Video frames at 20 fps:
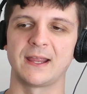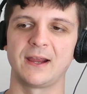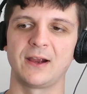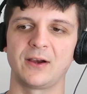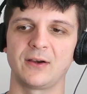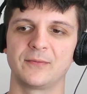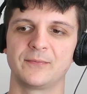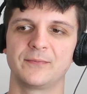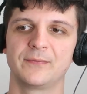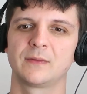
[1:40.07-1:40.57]

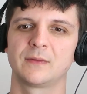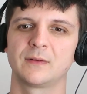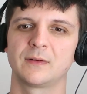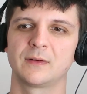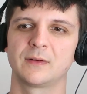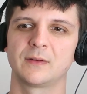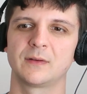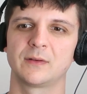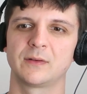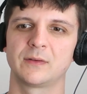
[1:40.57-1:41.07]
hair.
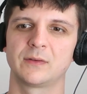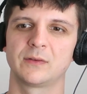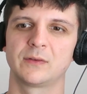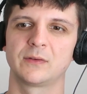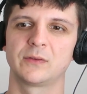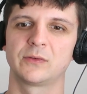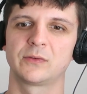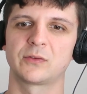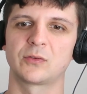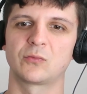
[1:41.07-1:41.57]

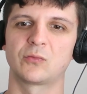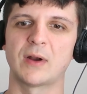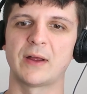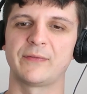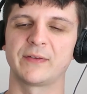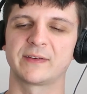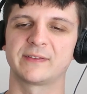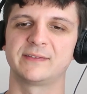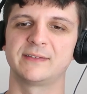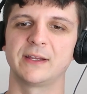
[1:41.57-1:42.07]
It's a
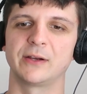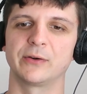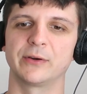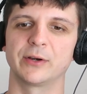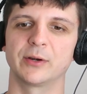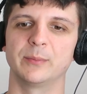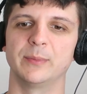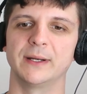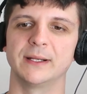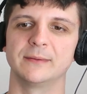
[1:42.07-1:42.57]
rough
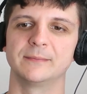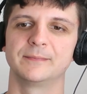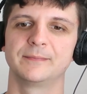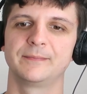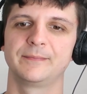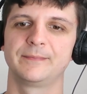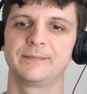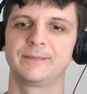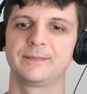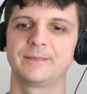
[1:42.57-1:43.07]
exterior, but
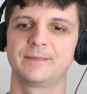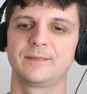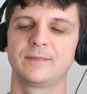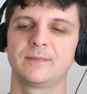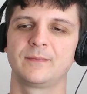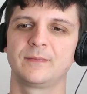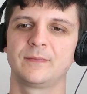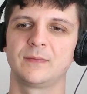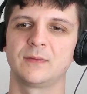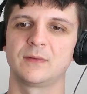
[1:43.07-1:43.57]

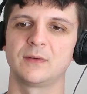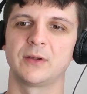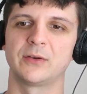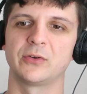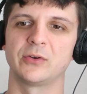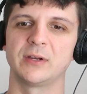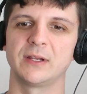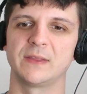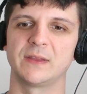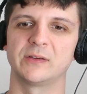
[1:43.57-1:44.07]

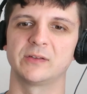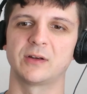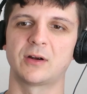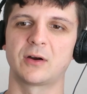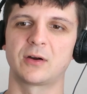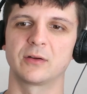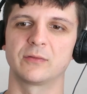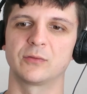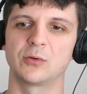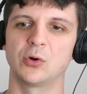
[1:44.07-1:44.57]
underneath is a
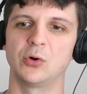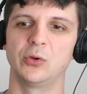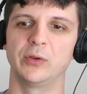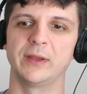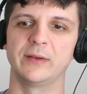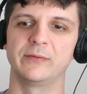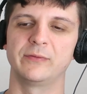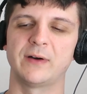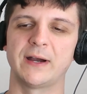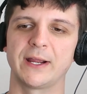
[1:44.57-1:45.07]
heart of
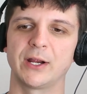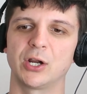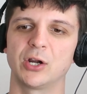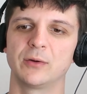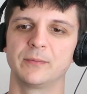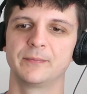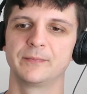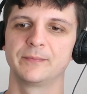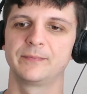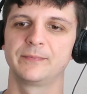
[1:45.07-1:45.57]
gold and fire.